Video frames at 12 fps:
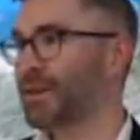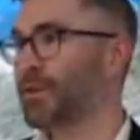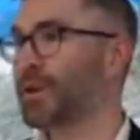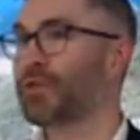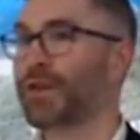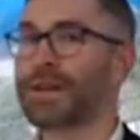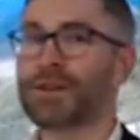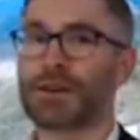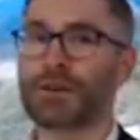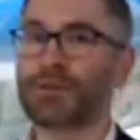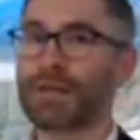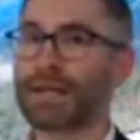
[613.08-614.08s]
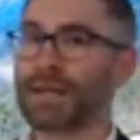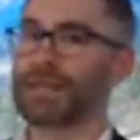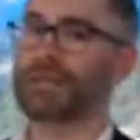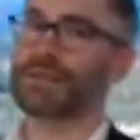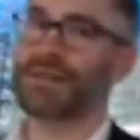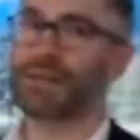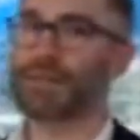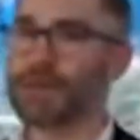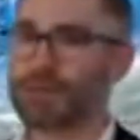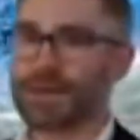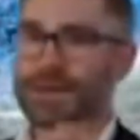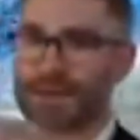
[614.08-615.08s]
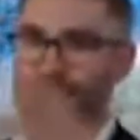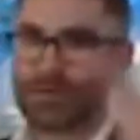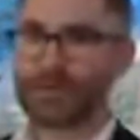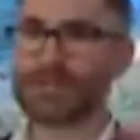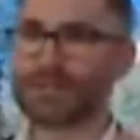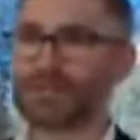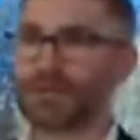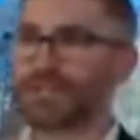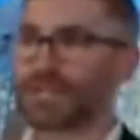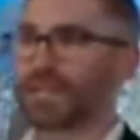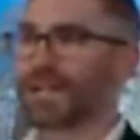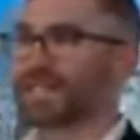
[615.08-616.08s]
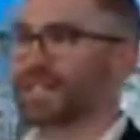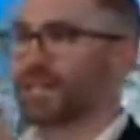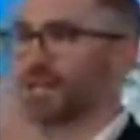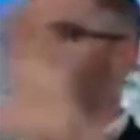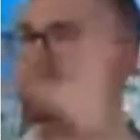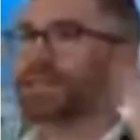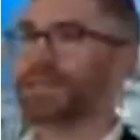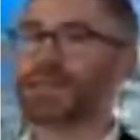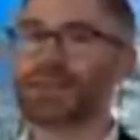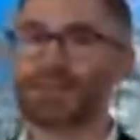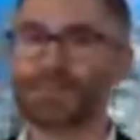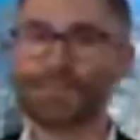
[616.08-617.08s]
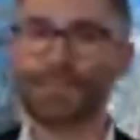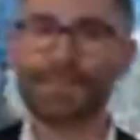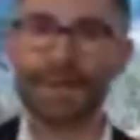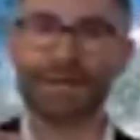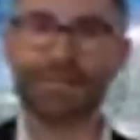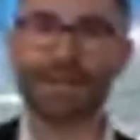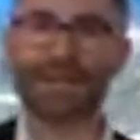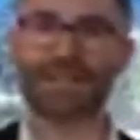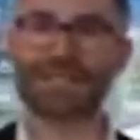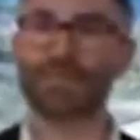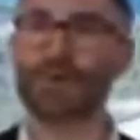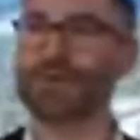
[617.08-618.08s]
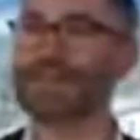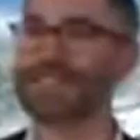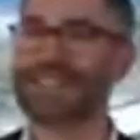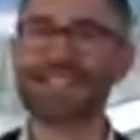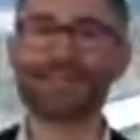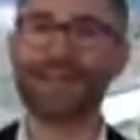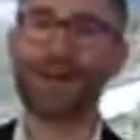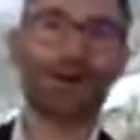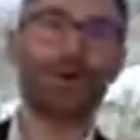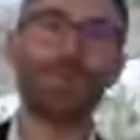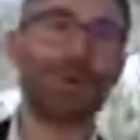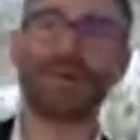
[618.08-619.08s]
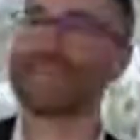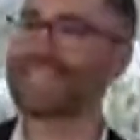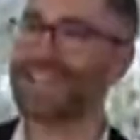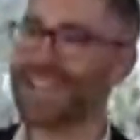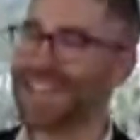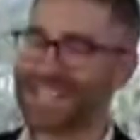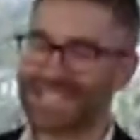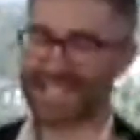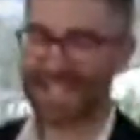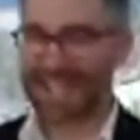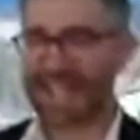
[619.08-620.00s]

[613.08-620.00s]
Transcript: You can create your own little internet. I mean, theoretically, of course, there's no such thing as the internet. There are many, many smaller internets, but whom am I telling that?